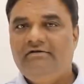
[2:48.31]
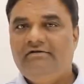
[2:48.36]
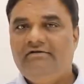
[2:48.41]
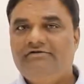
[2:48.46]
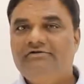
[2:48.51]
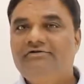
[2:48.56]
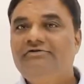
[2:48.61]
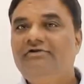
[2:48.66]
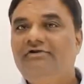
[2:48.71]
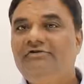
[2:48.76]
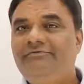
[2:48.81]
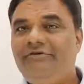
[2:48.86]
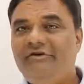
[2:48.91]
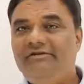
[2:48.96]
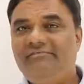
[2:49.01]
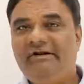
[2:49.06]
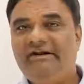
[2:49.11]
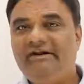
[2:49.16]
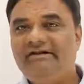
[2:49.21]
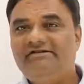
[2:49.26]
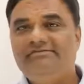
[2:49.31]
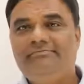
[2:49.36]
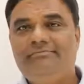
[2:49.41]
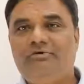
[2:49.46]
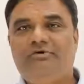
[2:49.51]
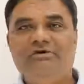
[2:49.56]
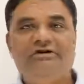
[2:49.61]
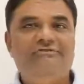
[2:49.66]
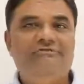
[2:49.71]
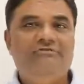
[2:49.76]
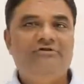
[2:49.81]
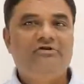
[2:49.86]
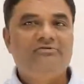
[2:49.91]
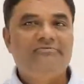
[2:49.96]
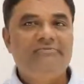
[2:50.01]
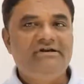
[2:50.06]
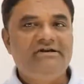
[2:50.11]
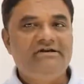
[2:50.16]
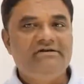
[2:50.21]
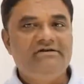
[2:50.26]
So your feedback is important for
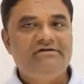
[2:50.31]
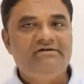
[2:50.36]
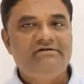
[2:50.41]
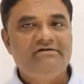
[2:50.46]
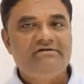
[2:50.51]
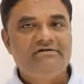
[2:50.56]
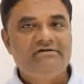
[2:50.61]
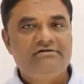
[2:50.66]
me